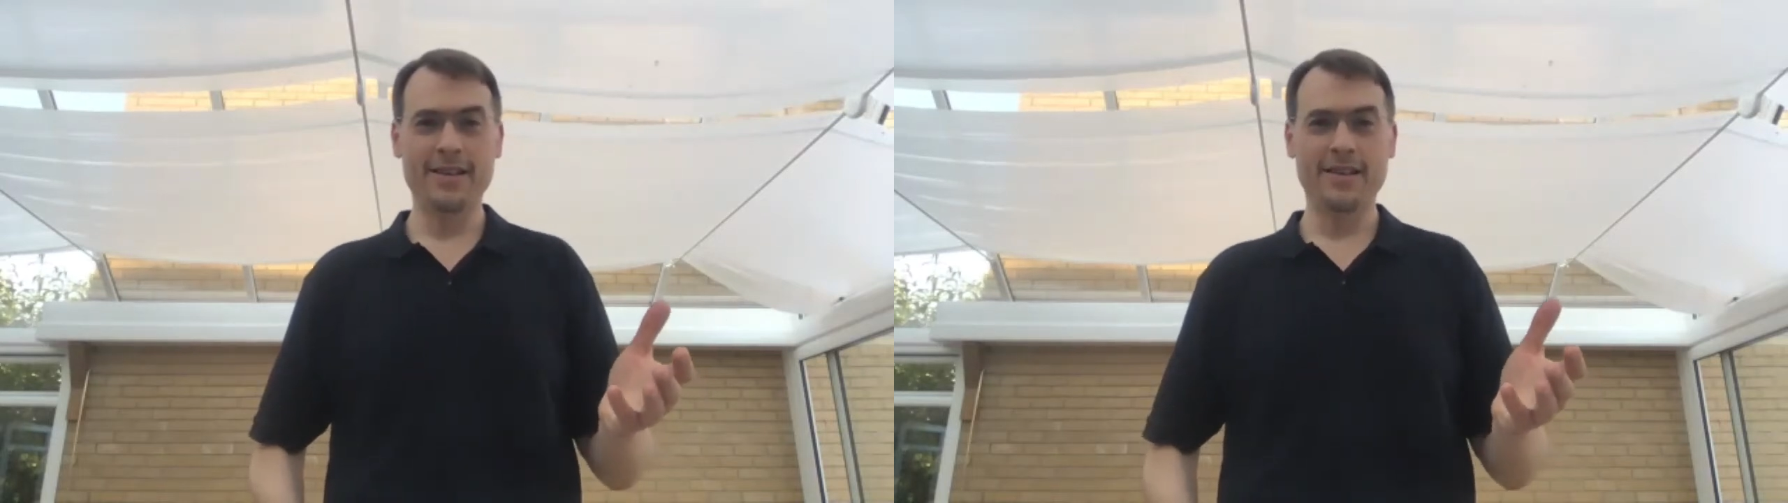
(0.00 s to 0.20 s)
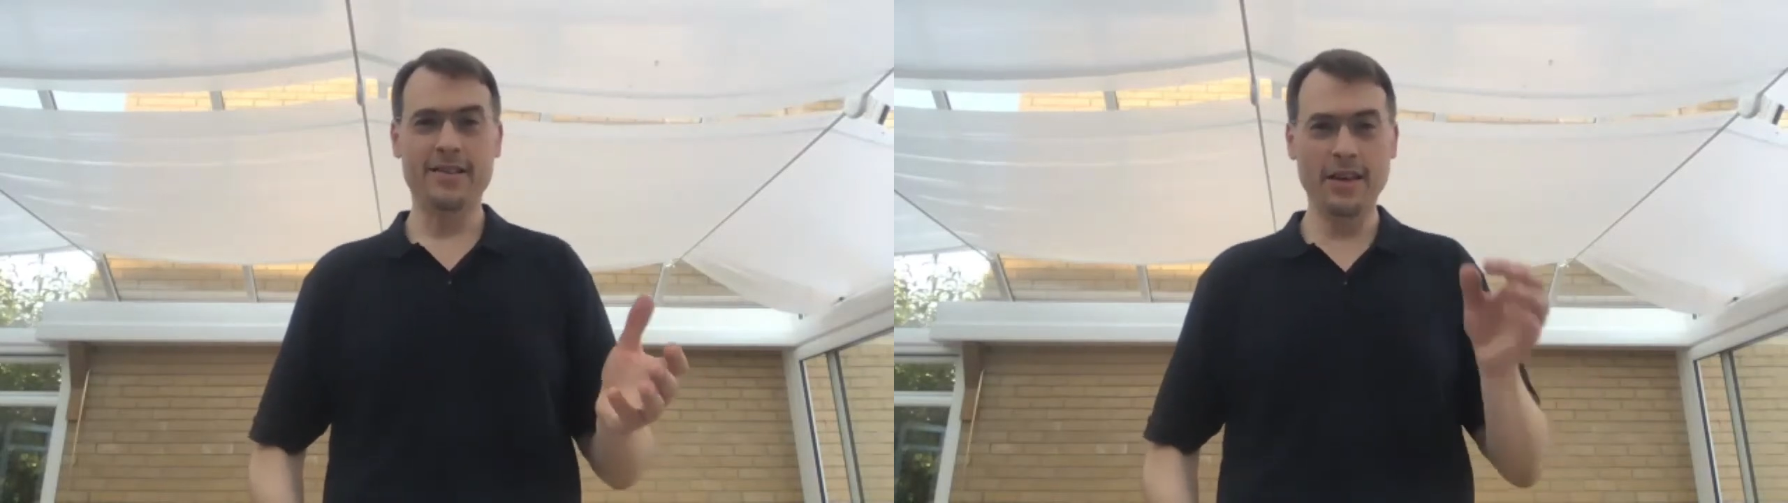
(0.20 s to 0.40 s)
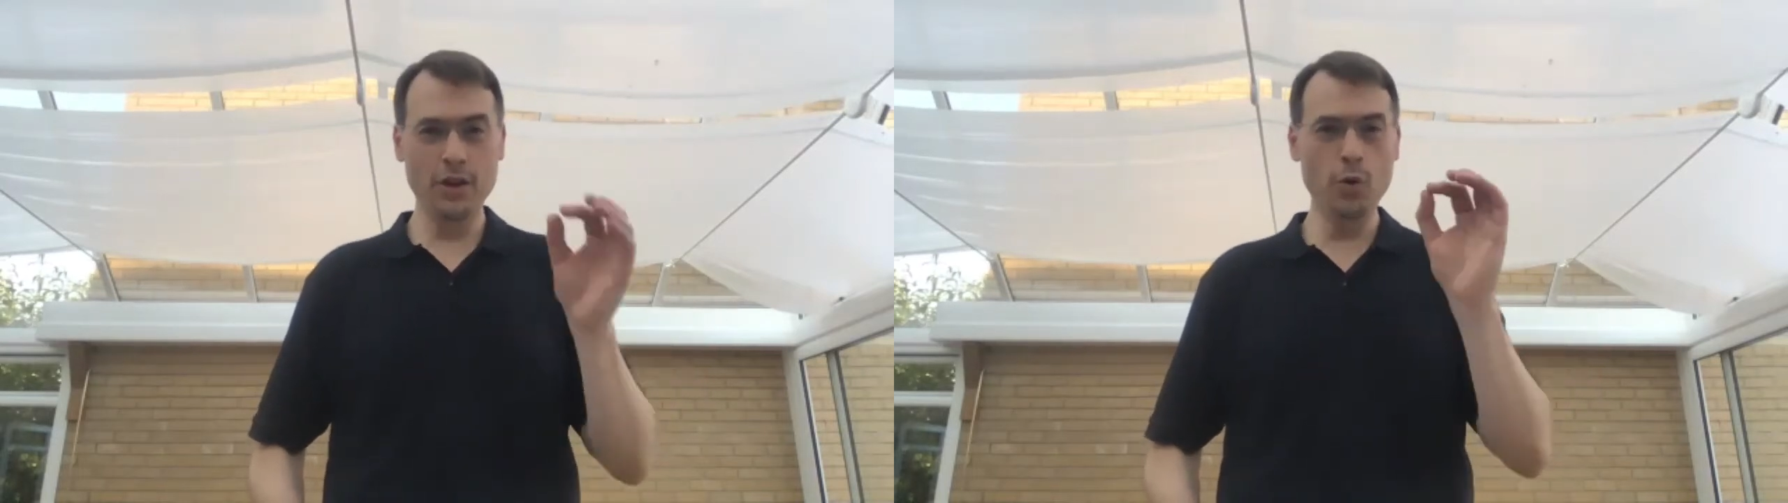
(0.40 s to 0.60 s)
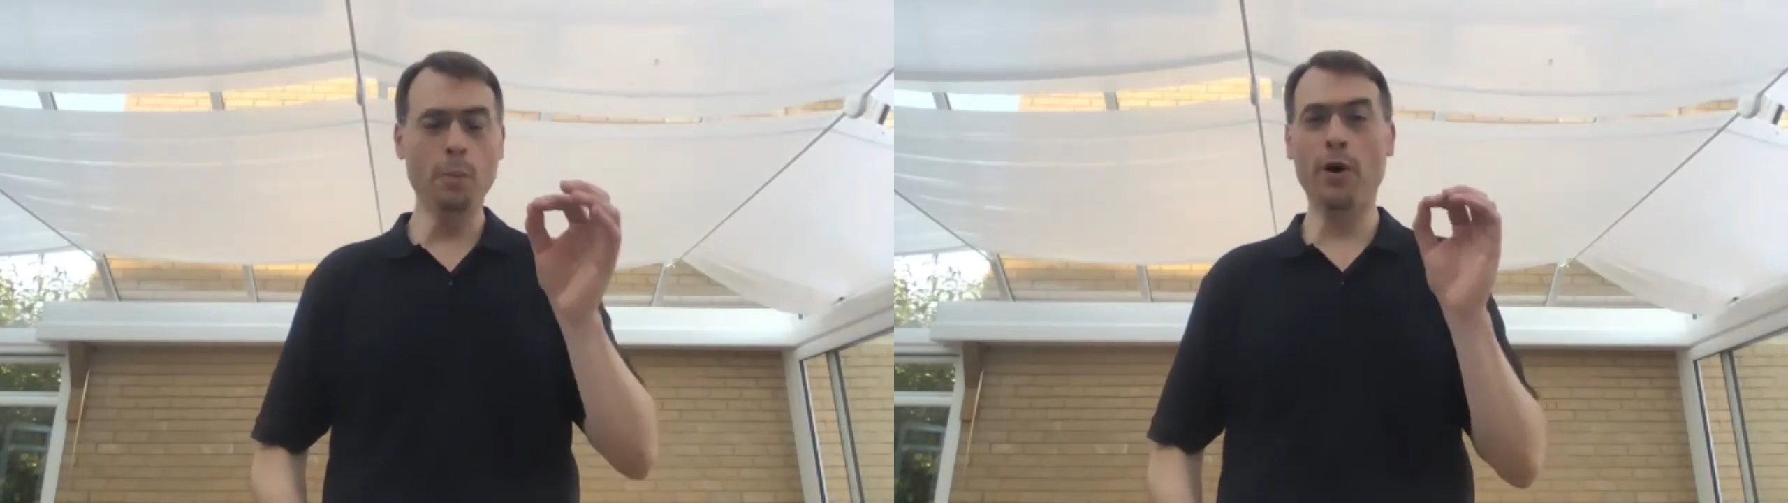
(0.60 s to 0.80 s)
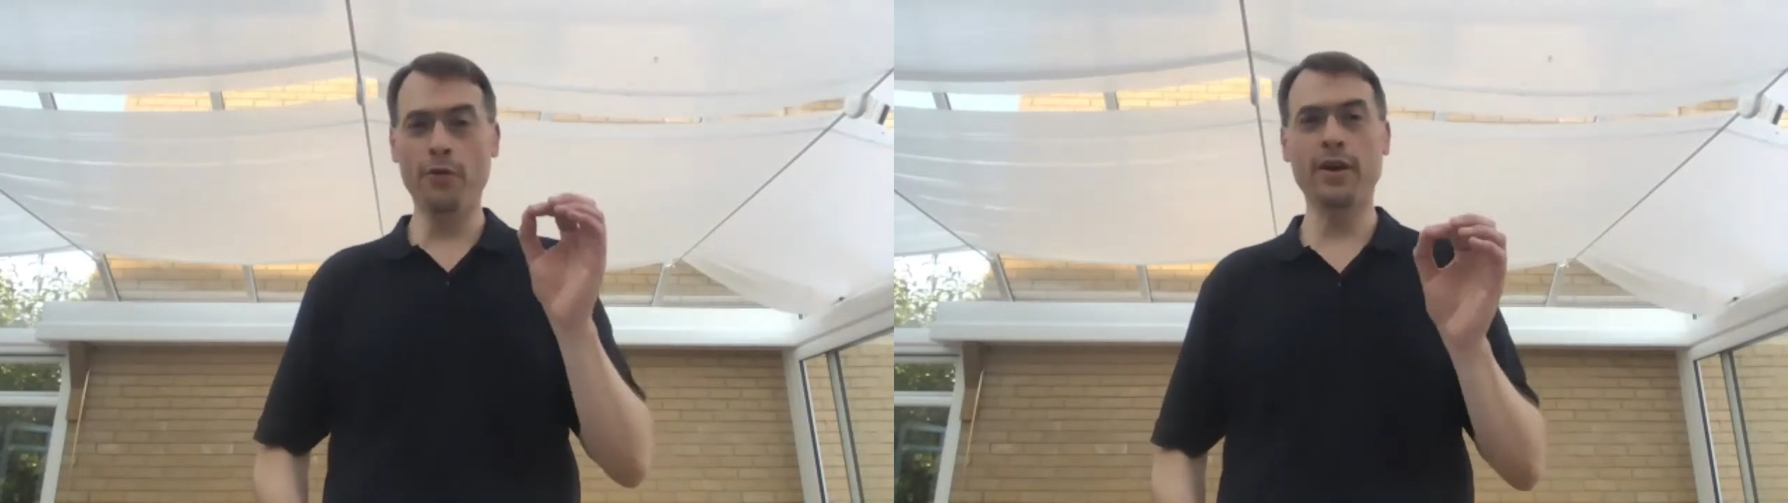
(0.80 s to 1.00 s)
they knew
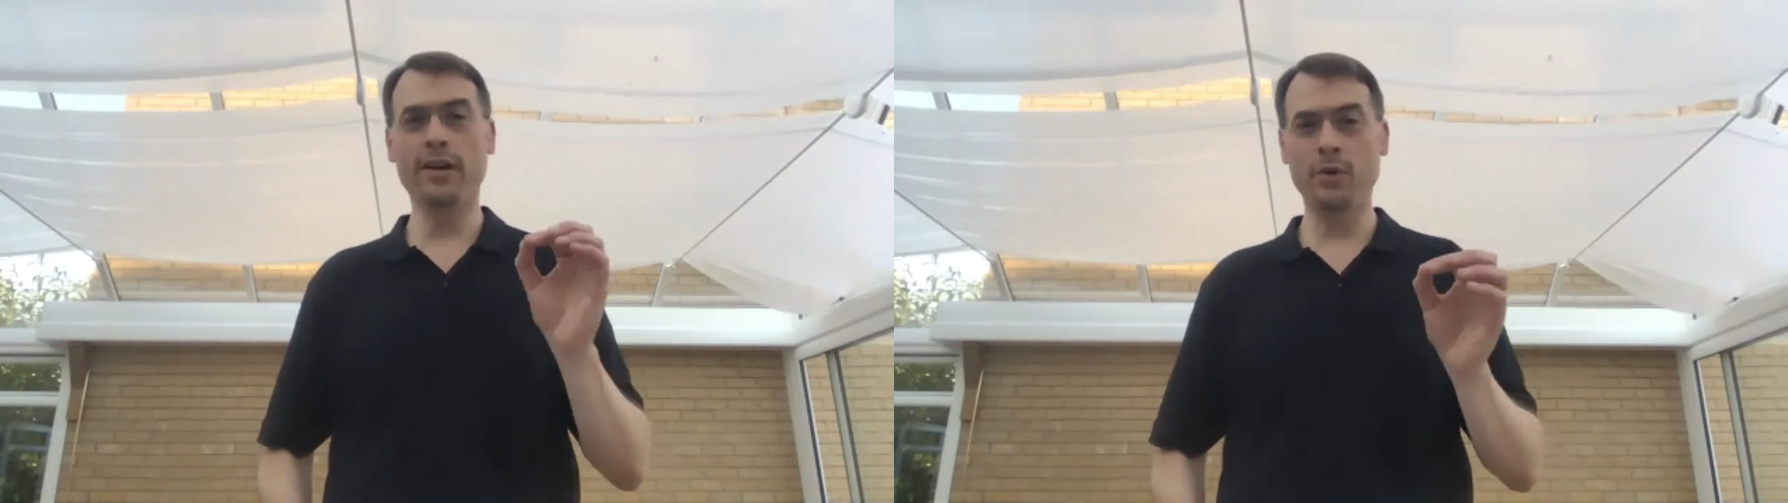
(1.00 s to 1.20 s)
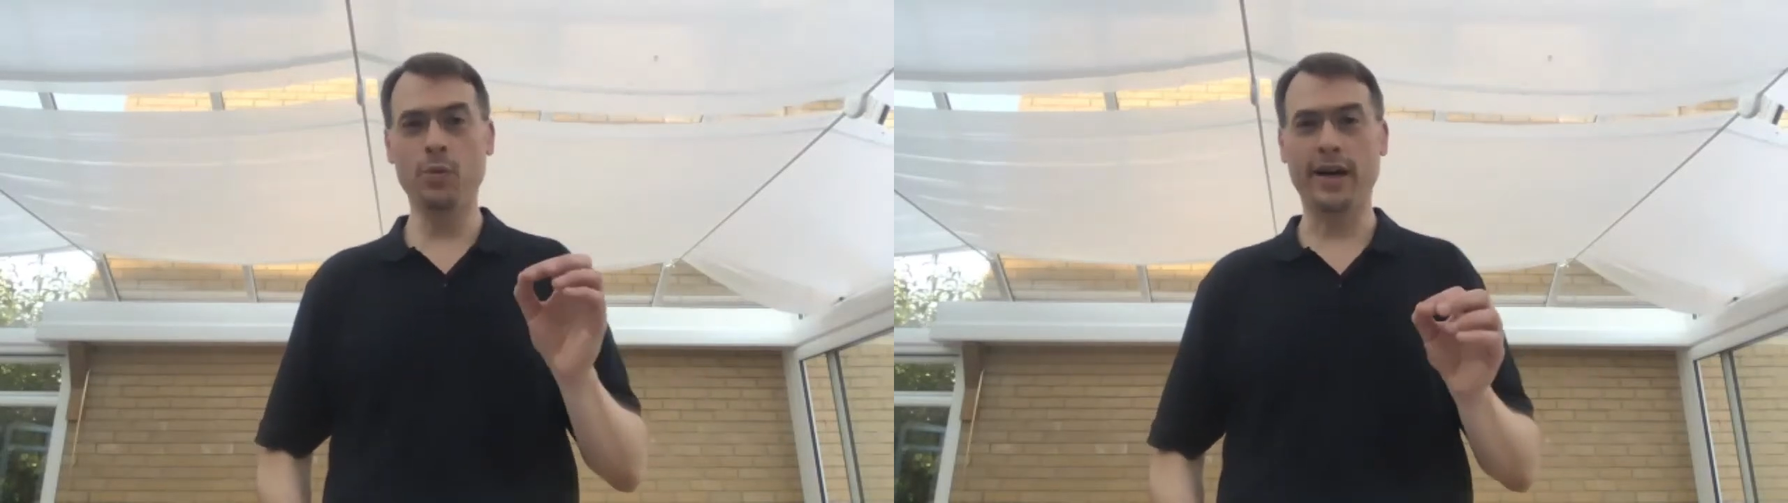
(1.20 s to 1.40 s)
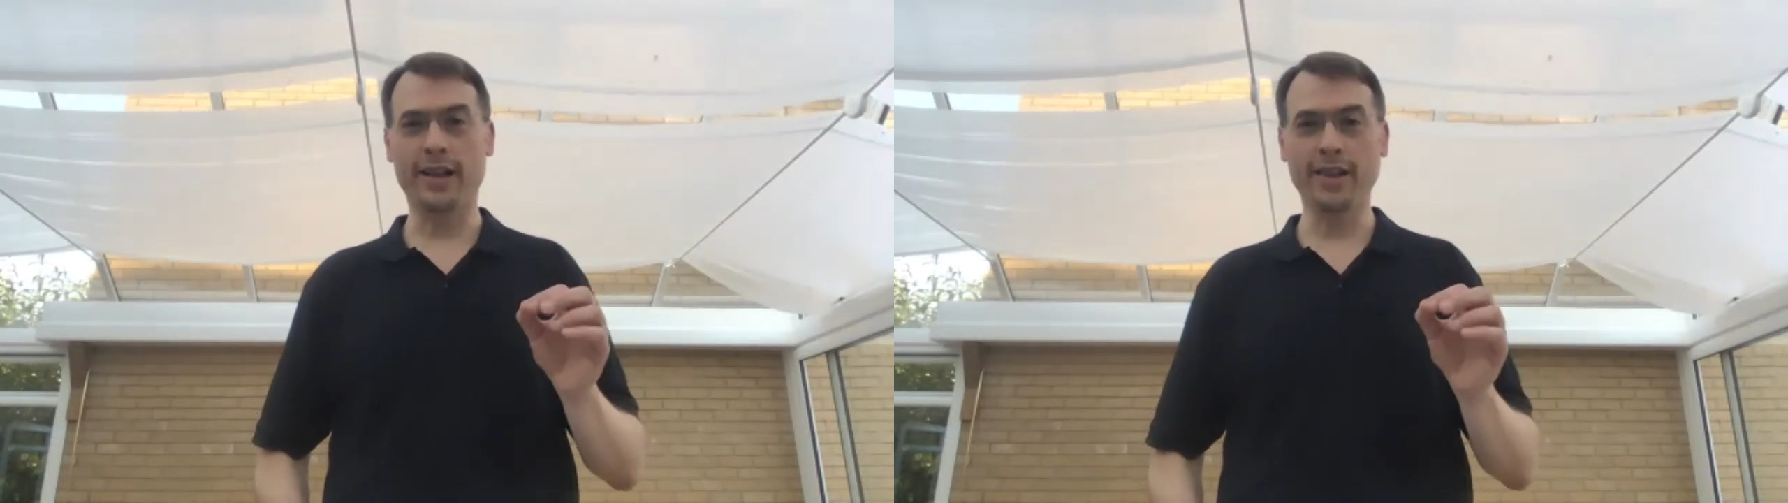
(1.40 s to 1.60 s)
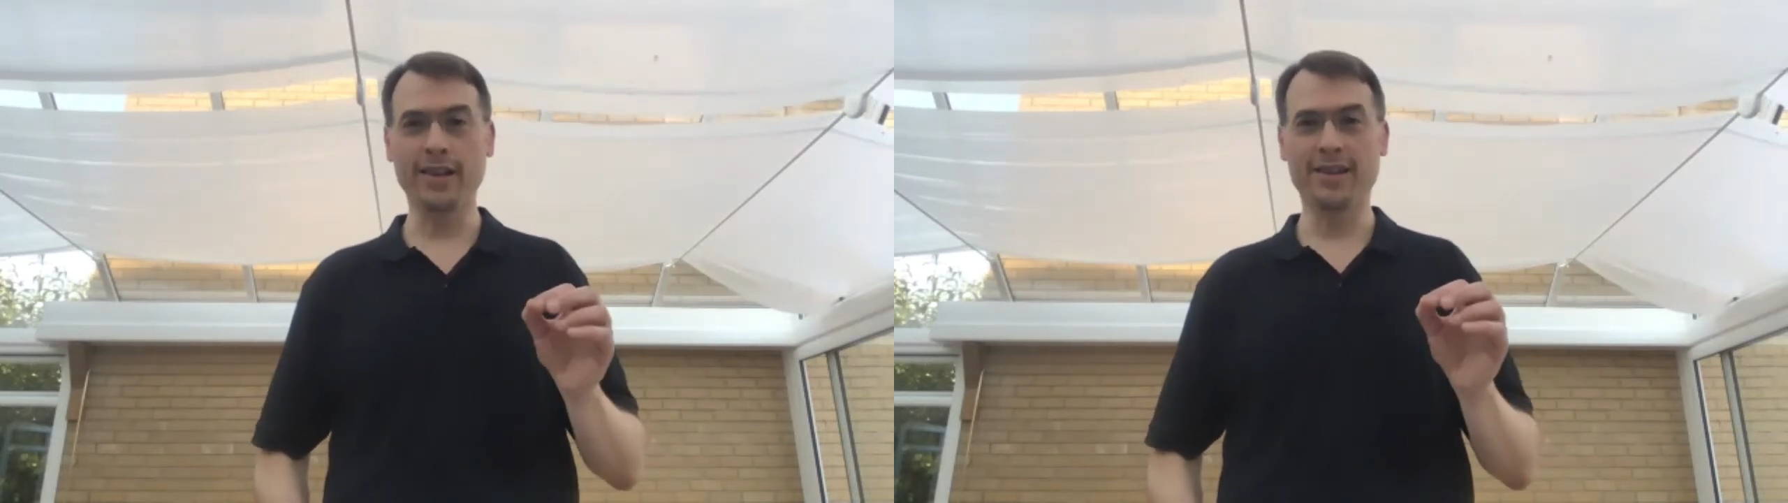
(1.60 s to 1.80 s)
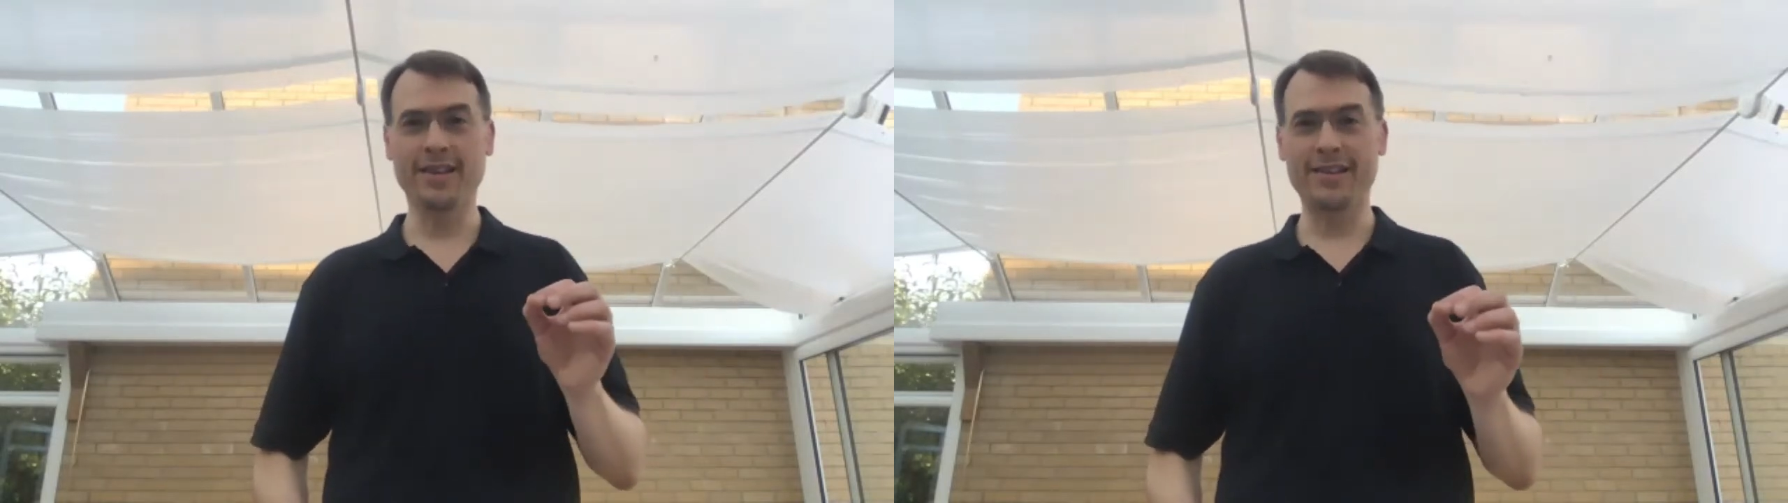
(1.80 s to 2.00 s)
perfectly well